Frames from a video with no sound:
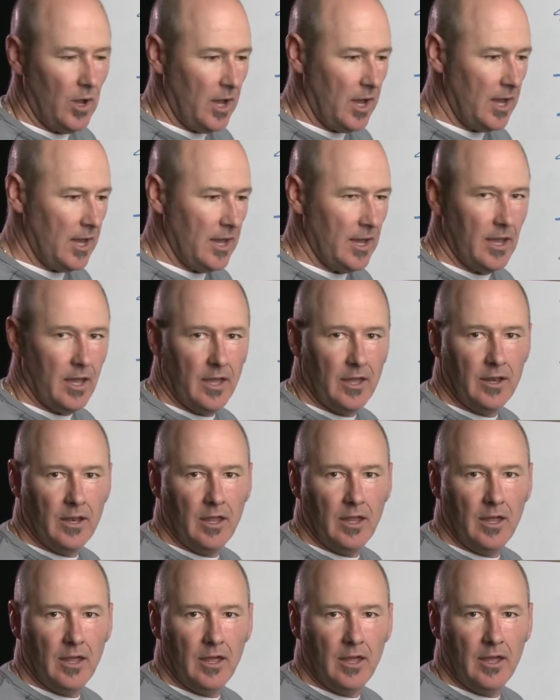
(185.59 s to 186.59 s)
as
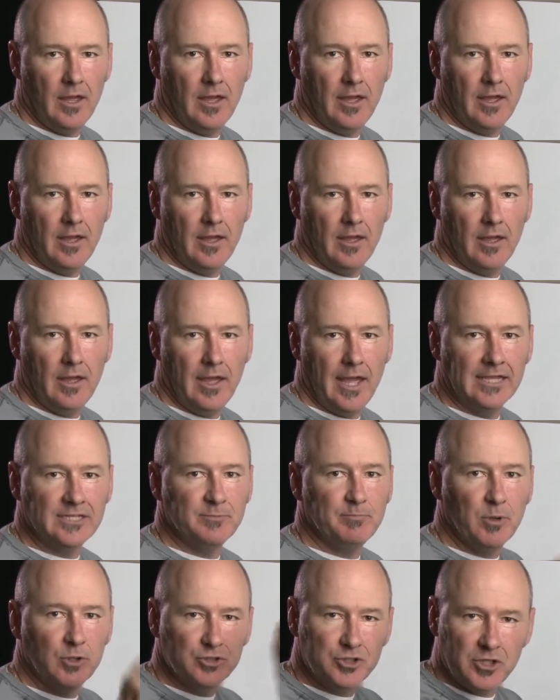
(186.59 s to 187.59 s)

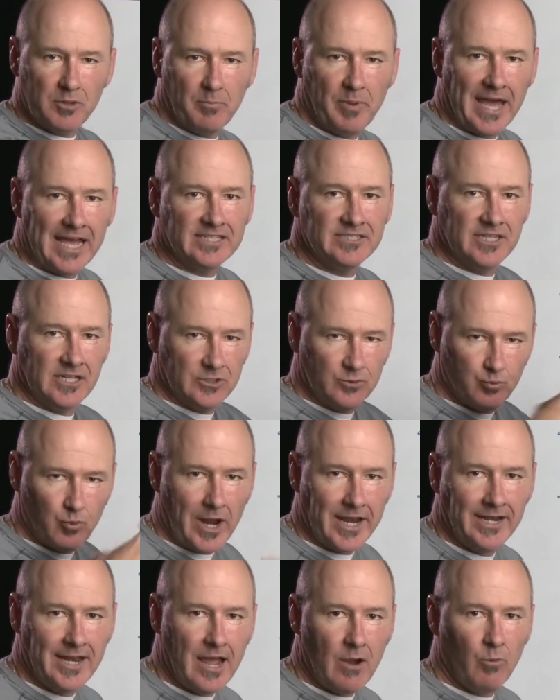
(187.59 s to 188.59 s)
opposed to the past tense,
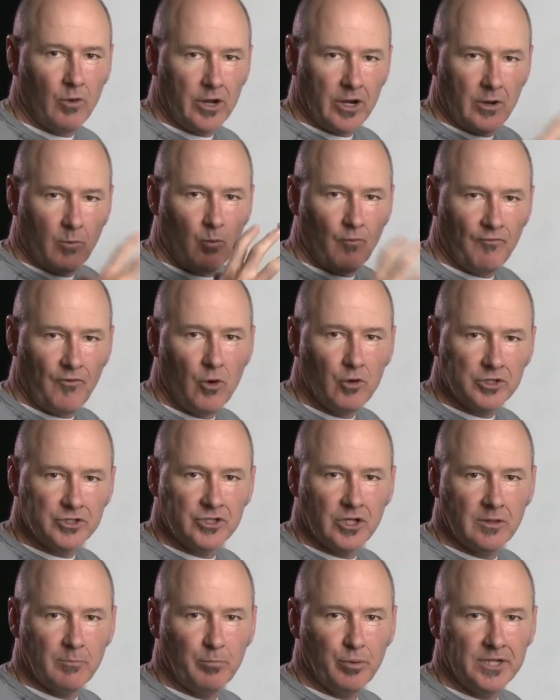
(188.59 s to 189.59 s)
right now we're going to
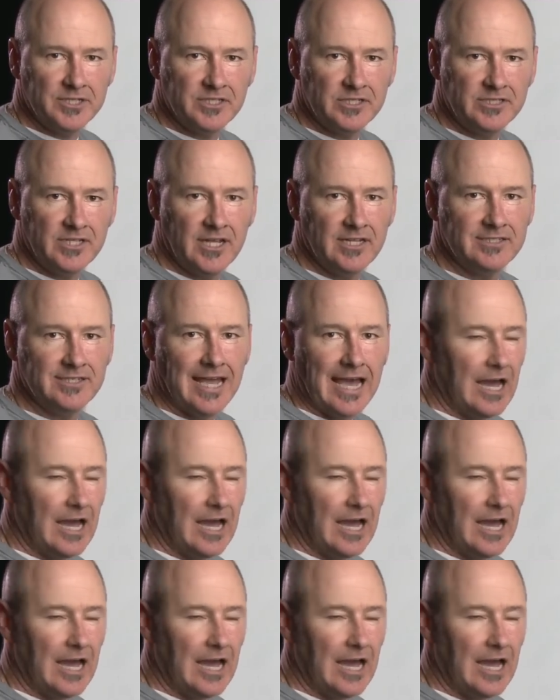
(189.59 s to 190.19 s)
focus on the present tense.